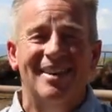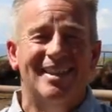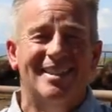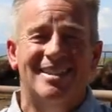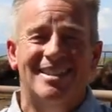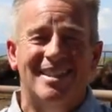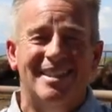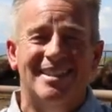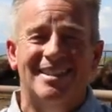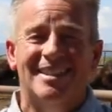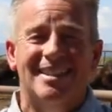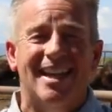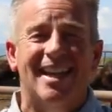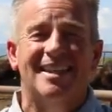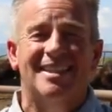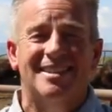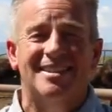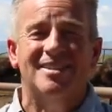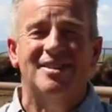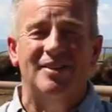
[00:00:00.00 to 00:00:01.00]
because Jesus
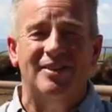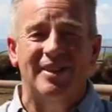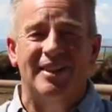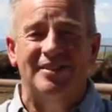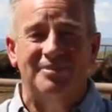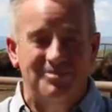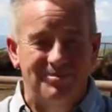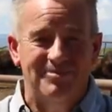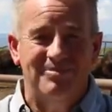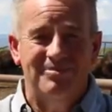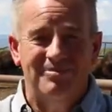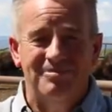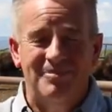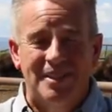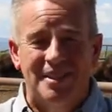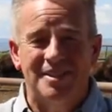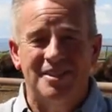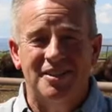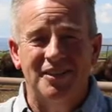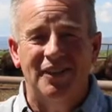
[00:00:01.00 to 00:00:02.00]
cuts through the
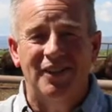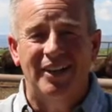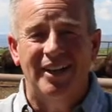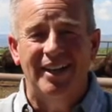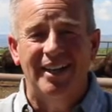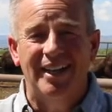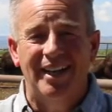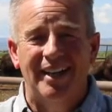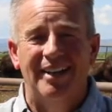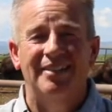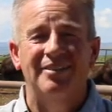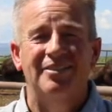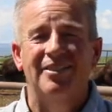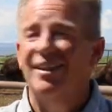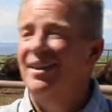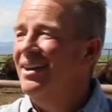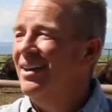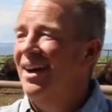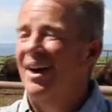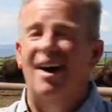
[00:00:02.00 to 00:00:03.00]
big story of
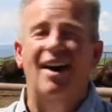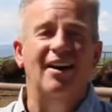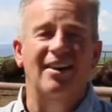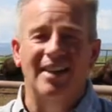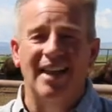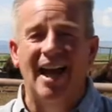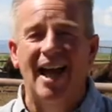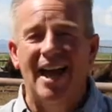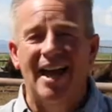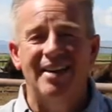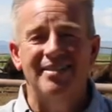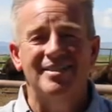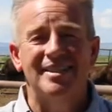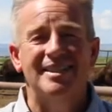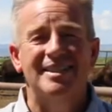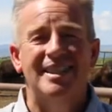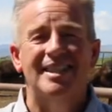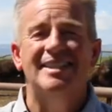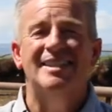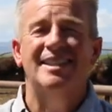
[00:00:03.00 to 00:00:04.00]
our lives
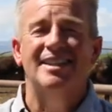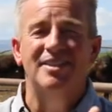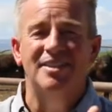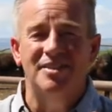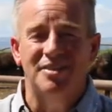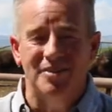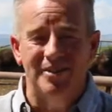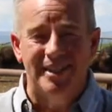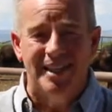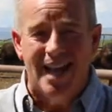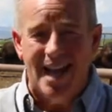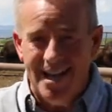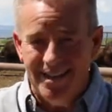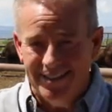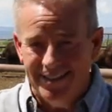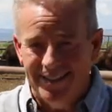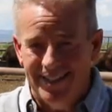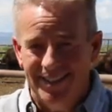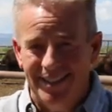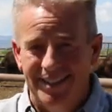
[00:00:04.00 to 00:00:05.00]
and says, here's
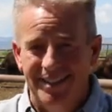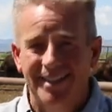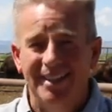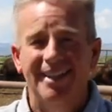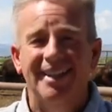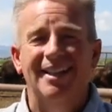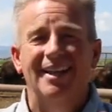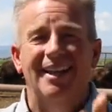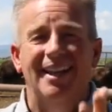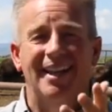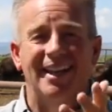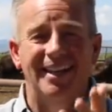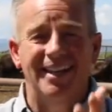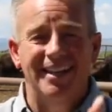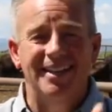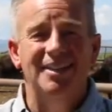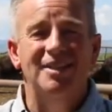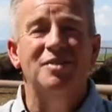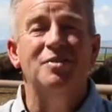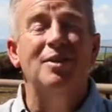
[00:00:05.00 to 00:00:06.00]
reality and
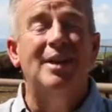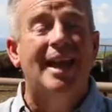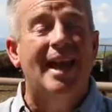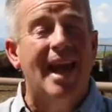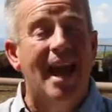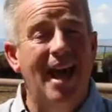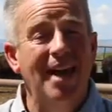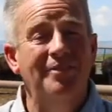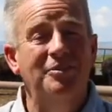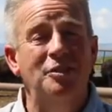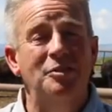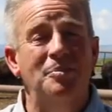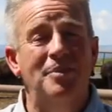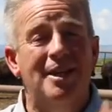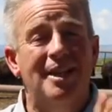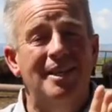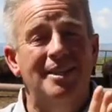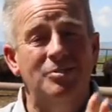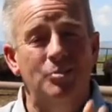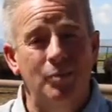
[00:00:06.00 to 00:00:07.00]
here's what I have for you
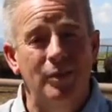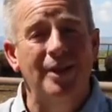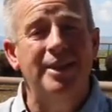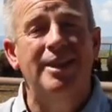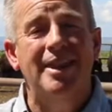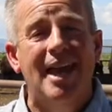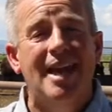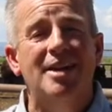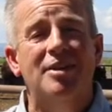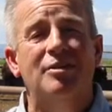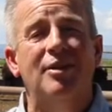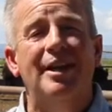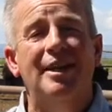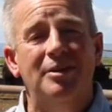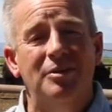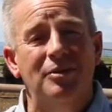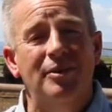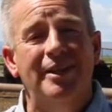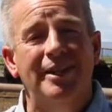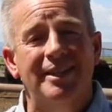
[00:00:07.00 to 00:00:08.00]
because with that
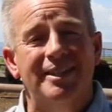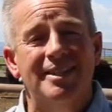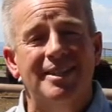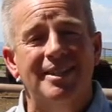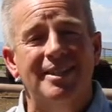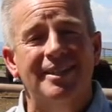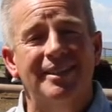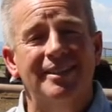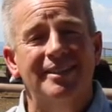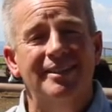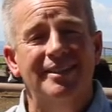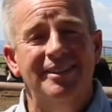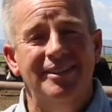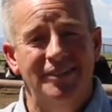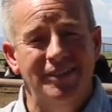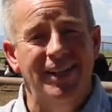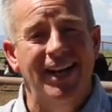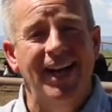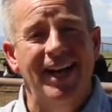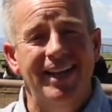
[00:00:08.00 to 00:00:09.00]
great risk,
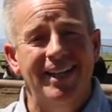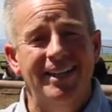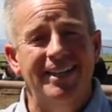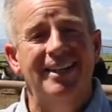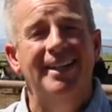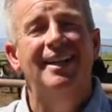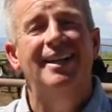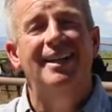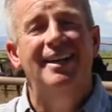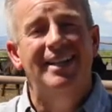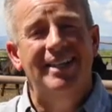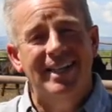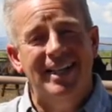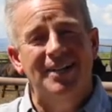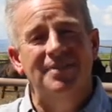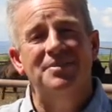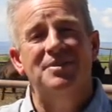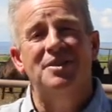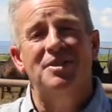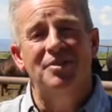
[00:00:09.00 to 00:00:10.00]
you got it,
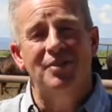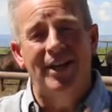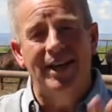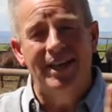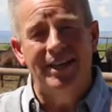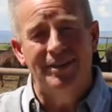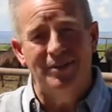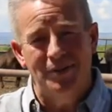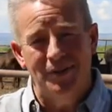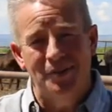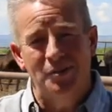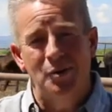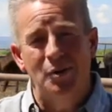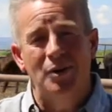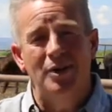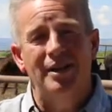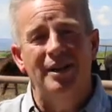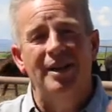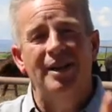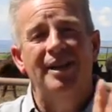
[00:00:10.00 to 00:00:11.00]
comes great
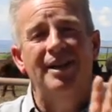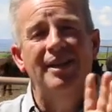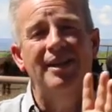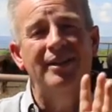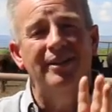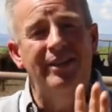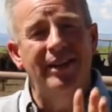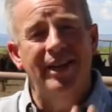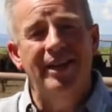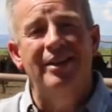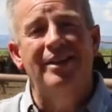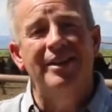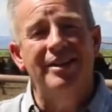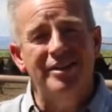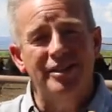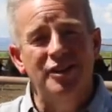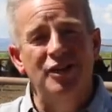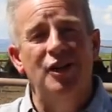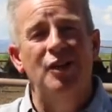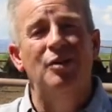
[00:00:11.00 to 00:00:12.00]
reward. There
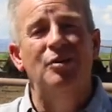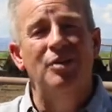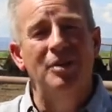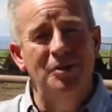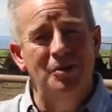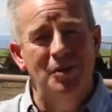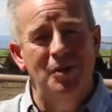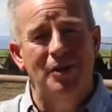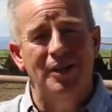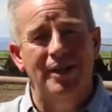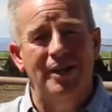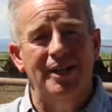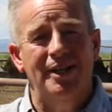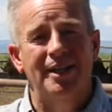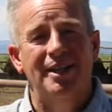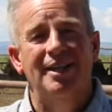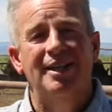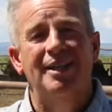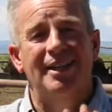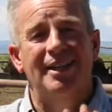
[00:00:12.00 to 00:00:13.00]
is no reward
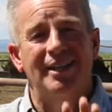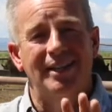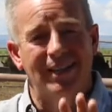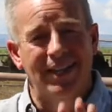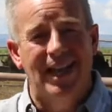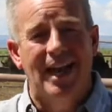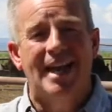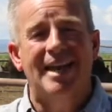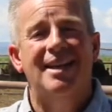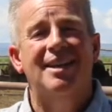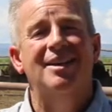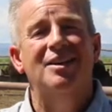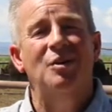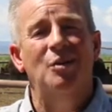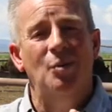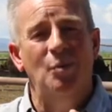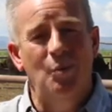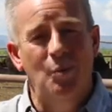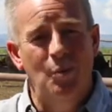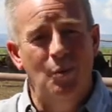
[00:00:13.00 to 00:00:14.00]
like
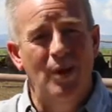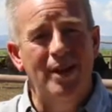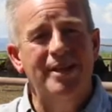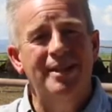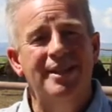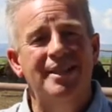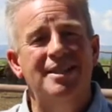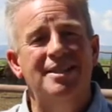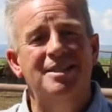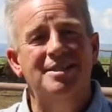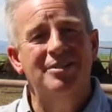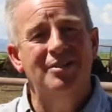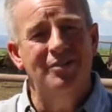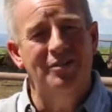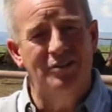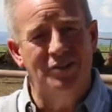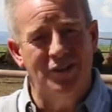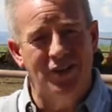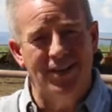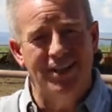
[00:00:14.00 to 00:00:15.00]
oneness
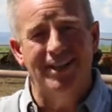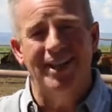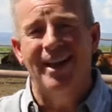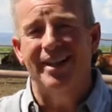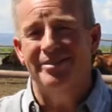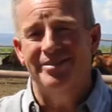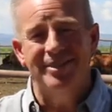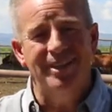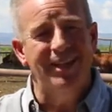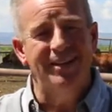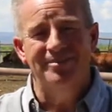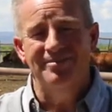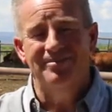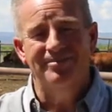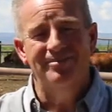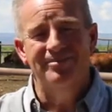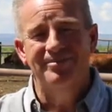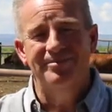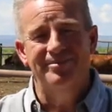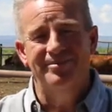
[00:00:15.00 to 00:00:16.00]
for a lifetime.
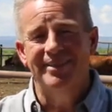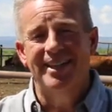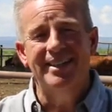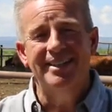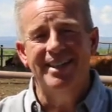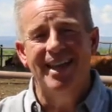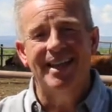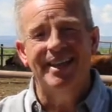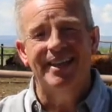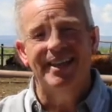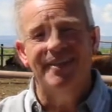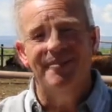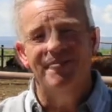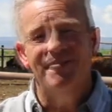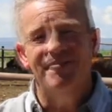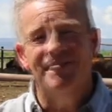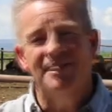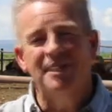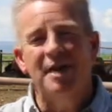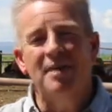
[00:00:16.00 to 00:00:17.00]
None like it.
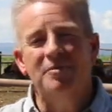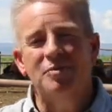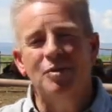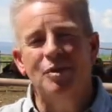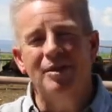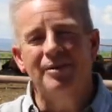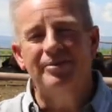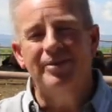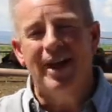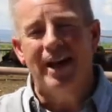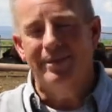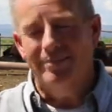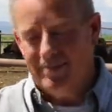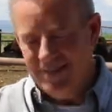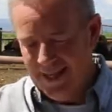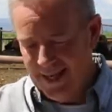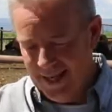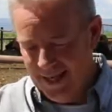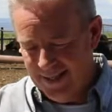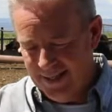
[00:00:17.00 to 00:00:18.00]
Psalm
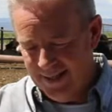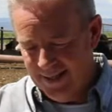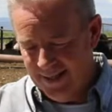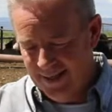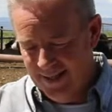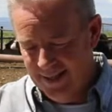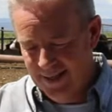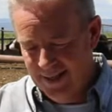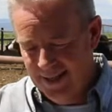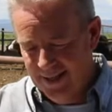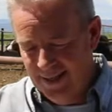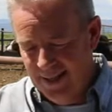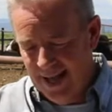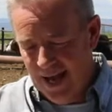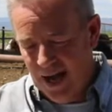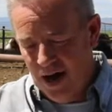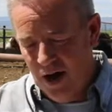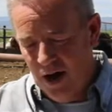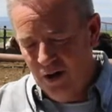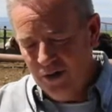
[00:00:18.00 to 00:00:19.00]
25:10.
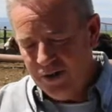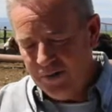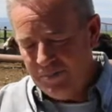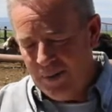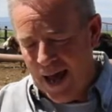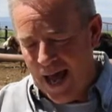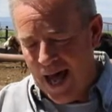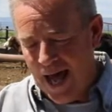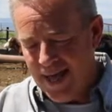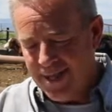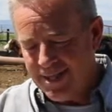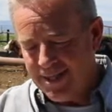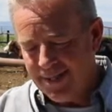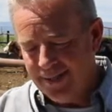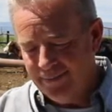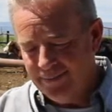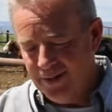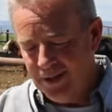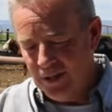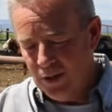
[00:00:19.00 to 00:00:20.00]
All the paths
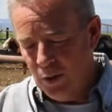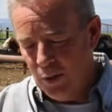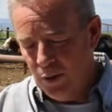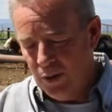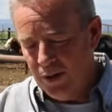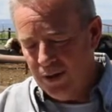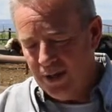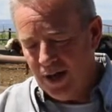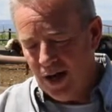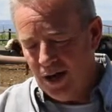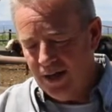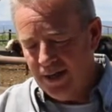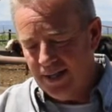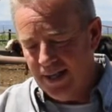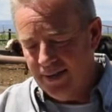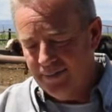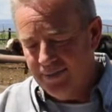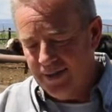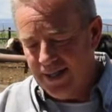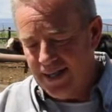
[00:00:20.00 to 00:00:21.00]
of the Lord are
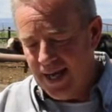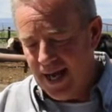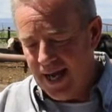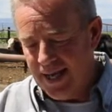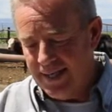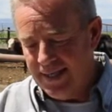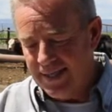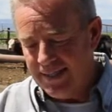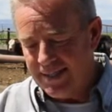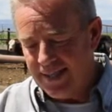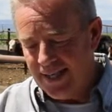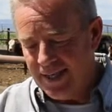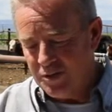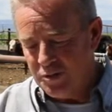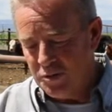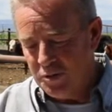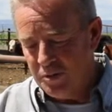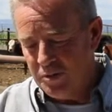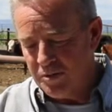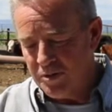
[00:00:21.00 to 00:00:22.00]
loving kindness and
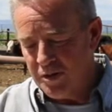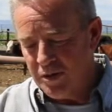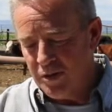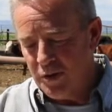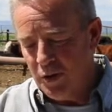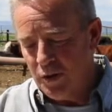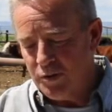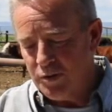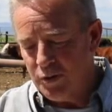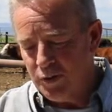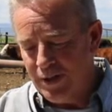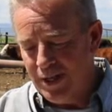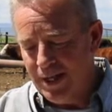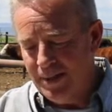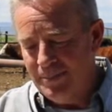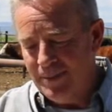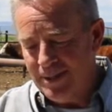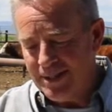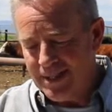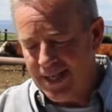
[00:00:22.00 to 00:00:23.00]
truth to those who
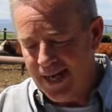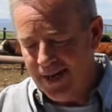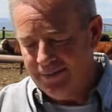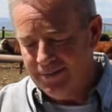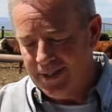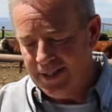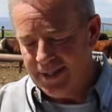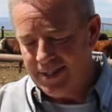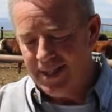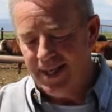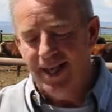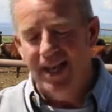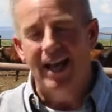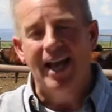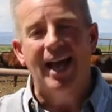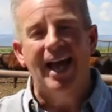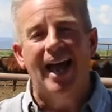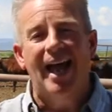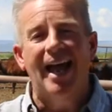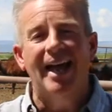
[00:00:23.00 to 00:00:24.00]
keep his covenant
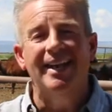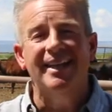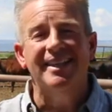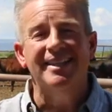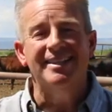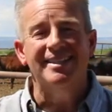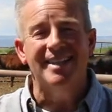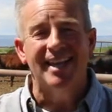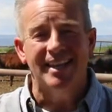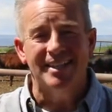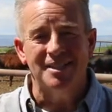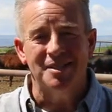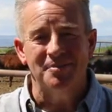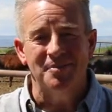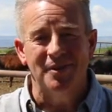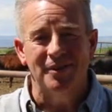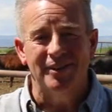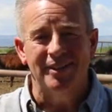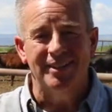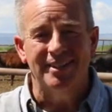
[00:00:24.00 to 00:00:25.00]
and his
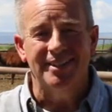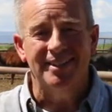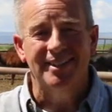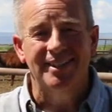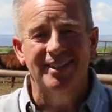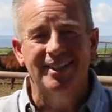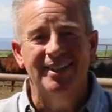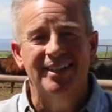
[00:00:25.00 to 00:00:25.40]
testimonies.